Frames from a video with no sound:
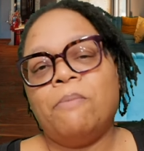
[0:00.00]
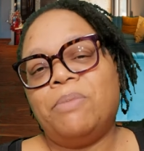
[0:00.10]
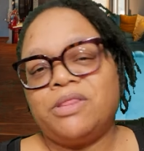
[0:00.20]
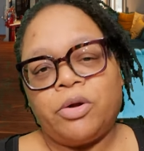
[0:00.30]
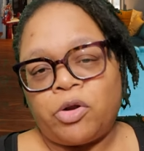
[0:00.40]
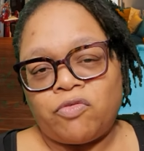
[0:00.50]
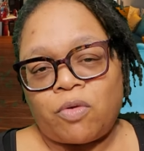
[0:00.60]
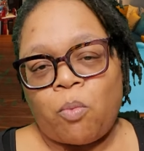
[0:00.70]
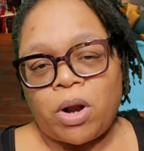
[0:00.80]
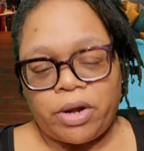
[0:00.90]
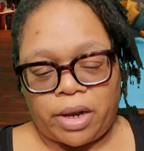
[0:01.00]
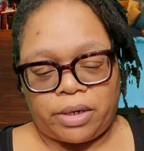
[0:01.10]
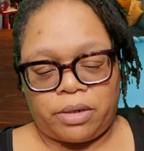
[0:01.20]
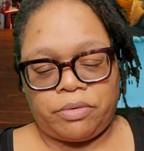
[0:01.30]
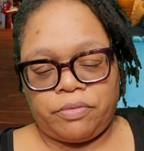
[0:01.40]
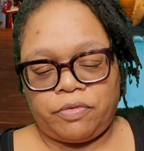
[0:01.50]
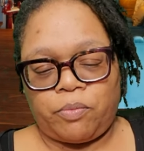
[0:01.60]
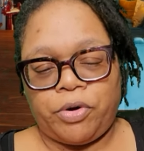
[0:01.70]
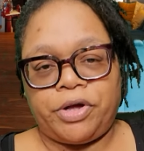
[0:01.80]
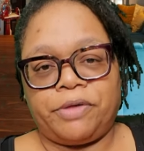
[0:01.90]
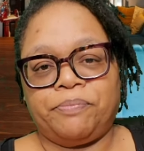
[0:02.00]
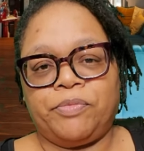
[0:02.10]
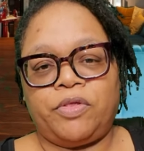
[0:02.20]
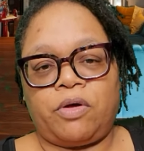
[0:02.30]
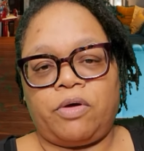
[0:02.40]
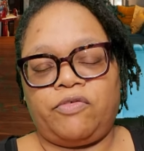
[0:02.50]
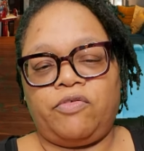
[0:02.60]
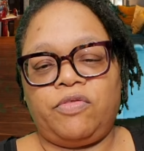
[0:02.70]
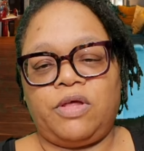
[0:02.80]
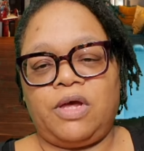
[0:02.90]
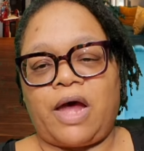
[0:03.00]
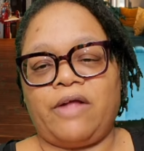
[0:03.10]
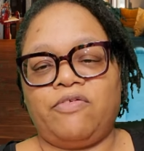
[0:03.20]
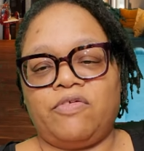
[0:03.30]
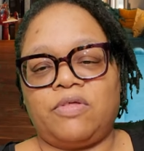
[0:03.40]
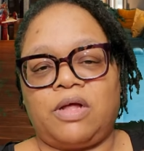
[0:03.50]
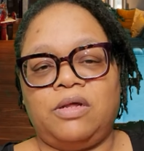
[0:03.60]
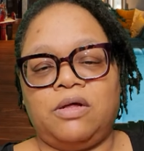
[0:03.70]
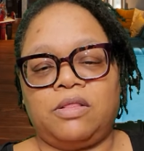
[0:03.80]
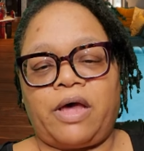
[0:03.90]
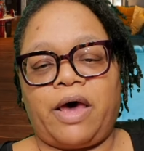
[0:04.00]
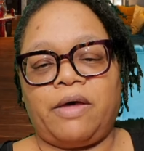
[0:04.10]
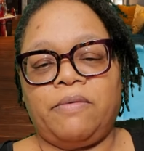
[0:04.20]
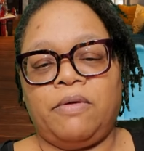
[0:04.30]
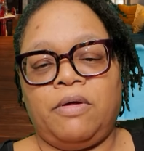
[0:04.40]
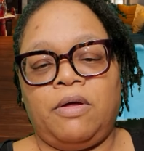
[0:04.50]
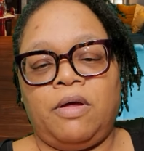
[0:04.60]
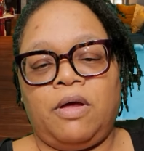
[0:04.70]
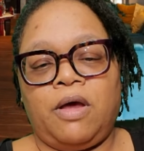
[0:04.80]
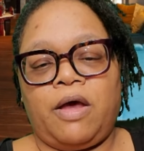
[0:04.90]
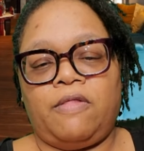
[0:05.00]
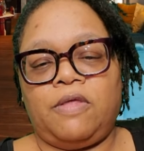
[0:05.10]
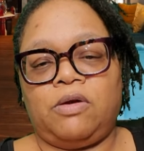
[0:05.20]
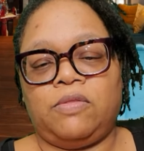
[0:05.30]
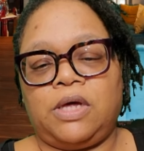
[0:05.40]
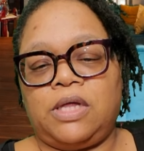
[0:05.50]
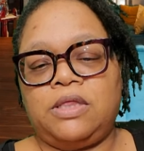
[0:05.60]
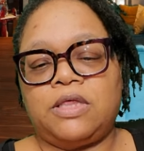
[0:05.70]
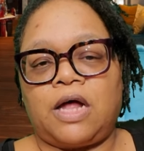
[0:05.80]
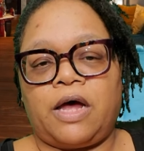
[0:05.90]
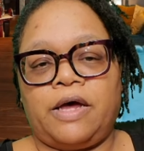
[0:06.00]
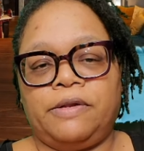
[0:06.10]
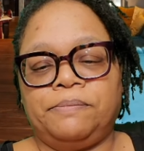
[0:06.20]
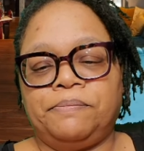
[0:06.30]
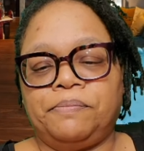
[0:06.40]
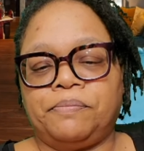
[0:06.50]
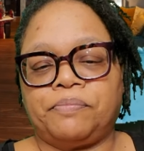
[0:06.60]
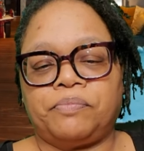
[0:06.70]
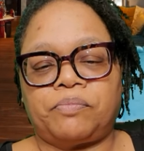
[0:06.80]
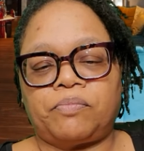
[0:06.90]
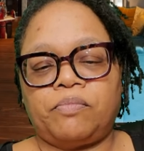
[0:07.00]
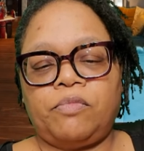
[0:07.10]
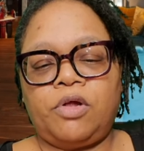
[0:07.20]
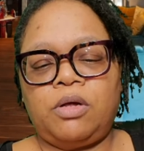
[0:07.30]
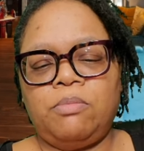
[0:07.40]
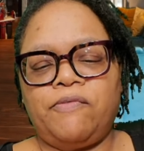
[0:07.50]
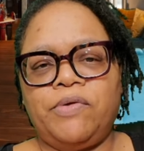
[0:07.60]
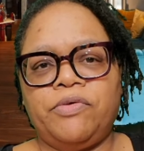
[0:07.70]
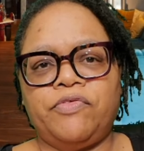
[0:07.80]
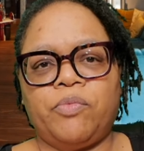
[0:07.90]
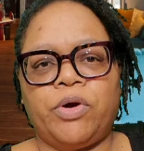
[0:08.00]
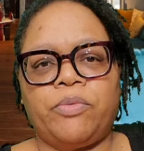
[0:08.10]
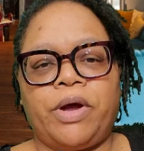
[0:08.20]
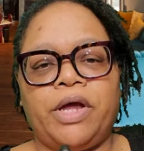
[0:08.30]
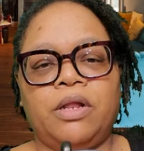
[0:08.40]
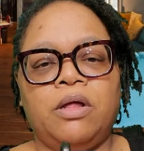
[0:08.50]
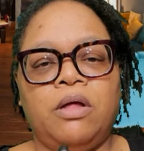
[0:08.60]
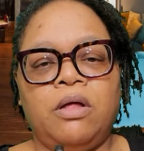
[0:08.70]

But there was no water down in there, so we're good. So as you see, I just unhooked that, and then on the inside, my fingers to work right,